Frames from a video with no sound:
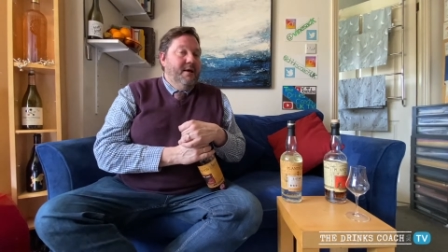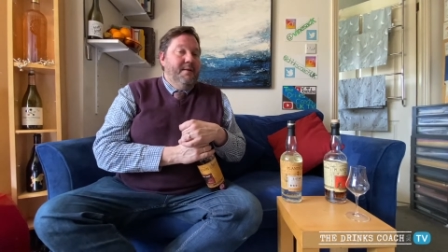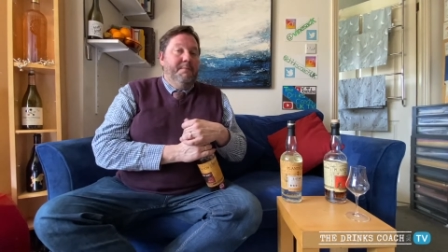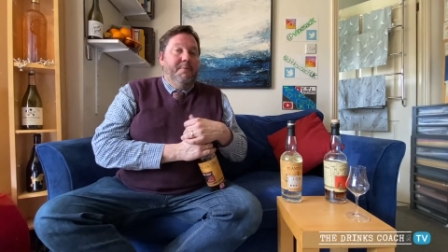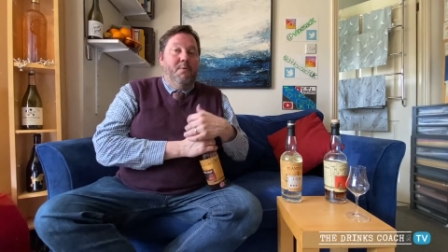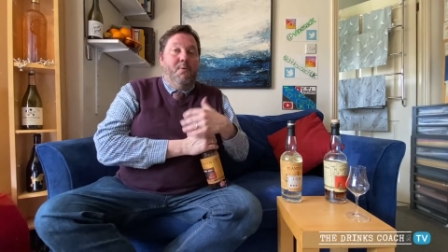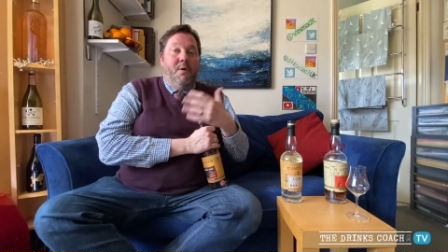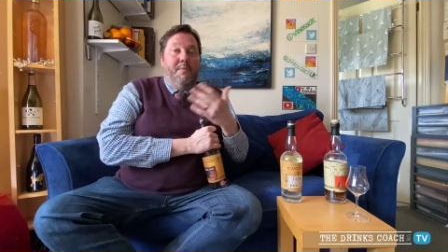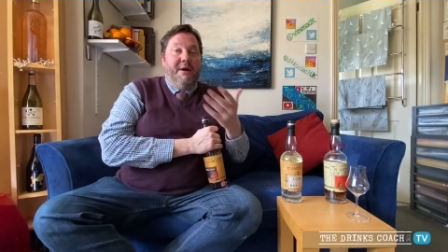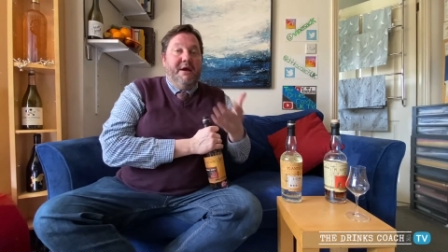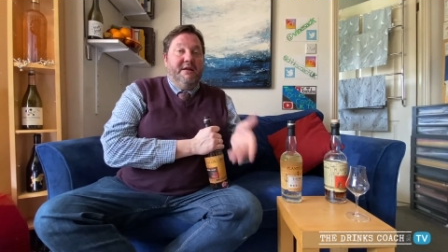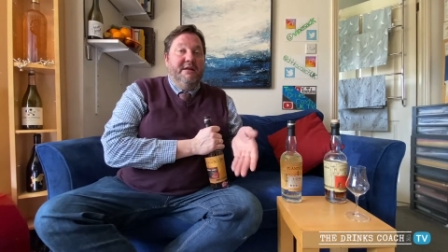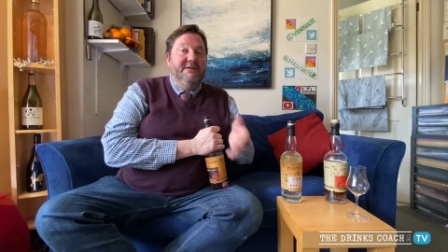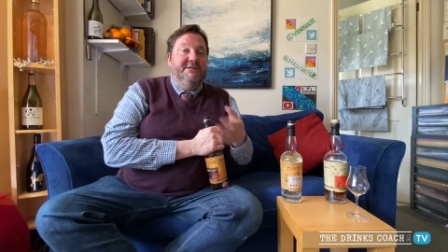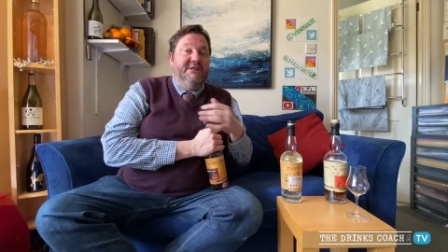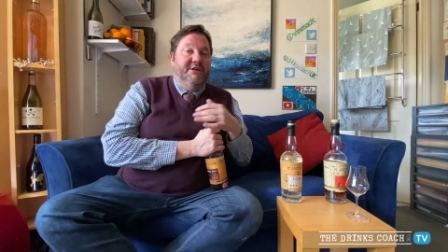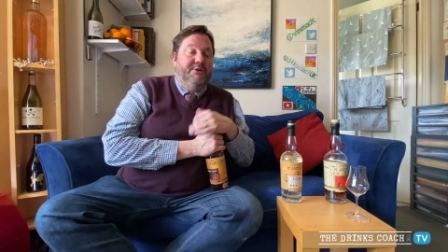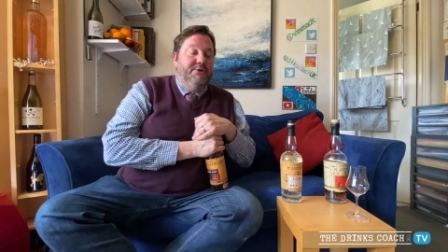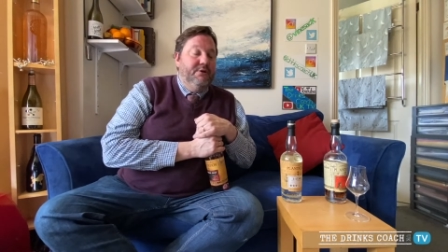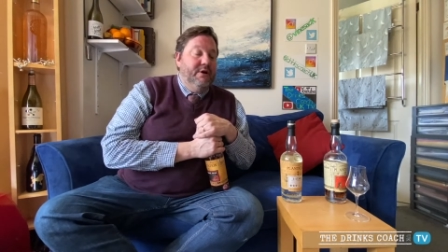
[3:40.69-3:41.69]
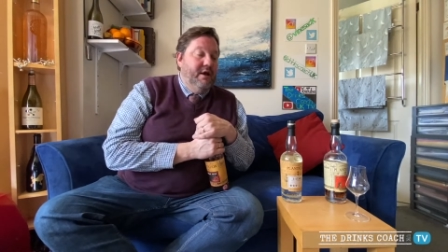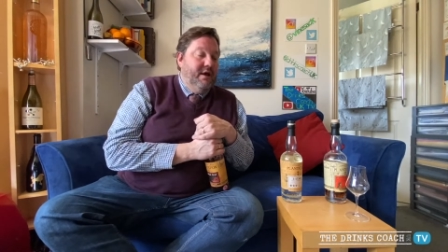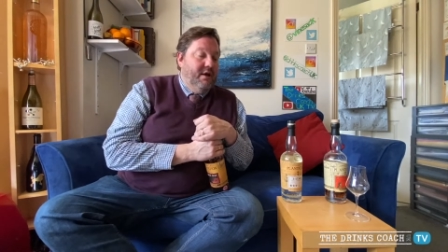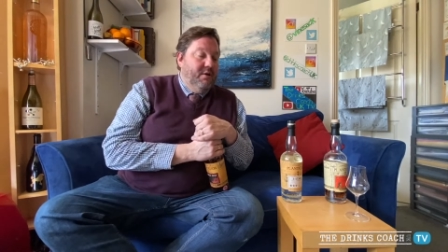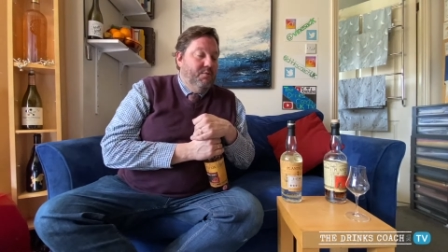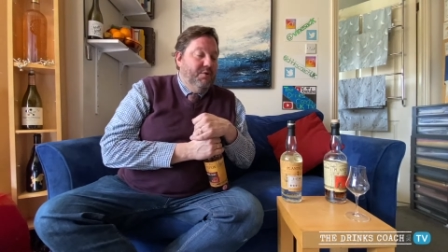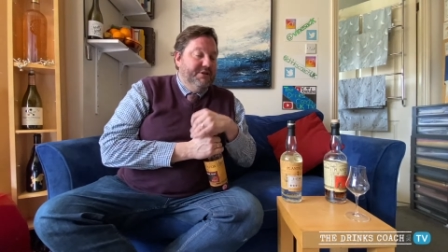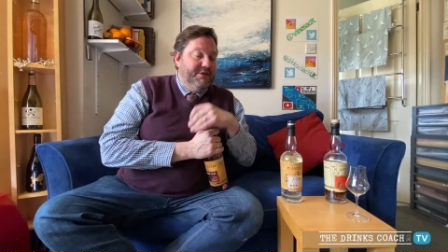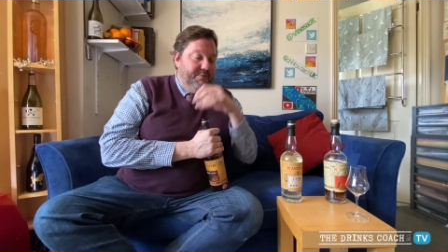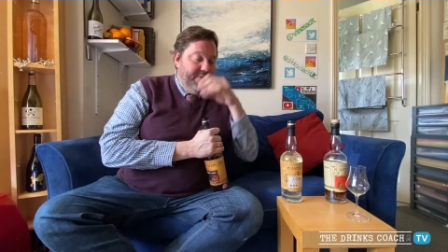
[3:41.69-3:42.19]
But what am I going to do
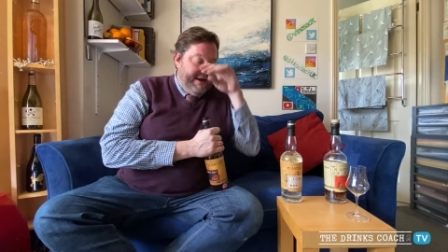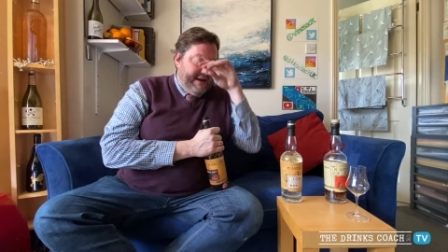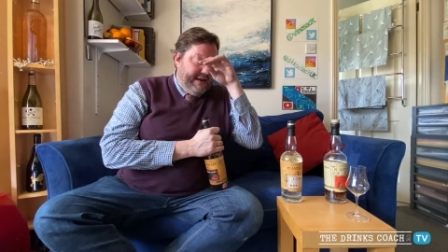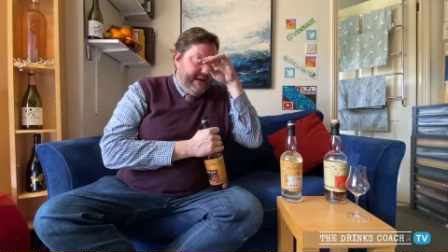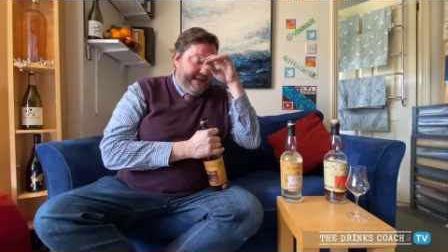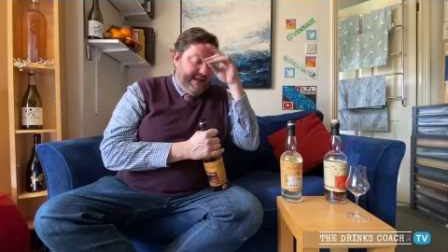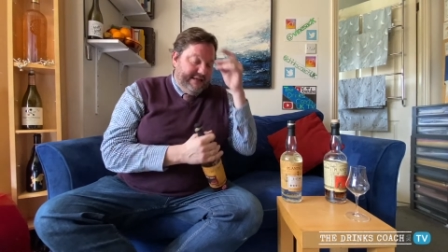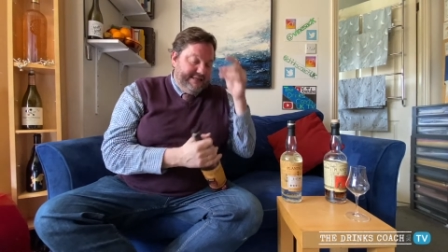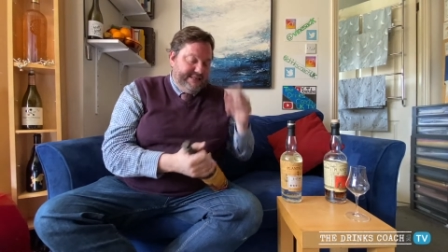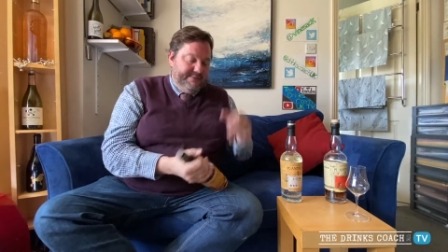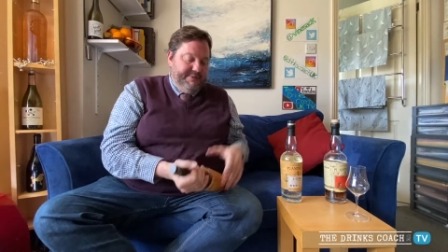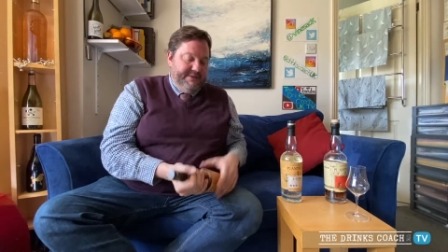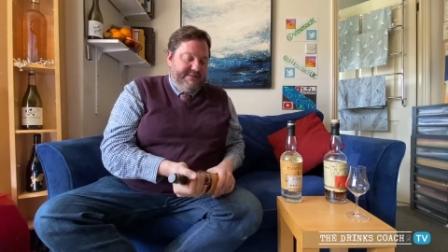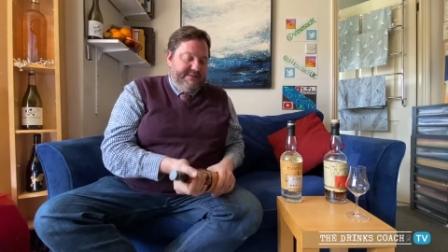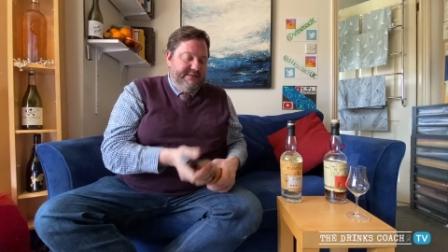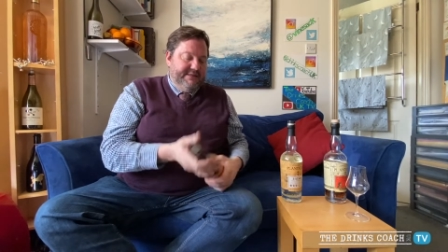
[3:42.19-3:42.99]
with the regular customers?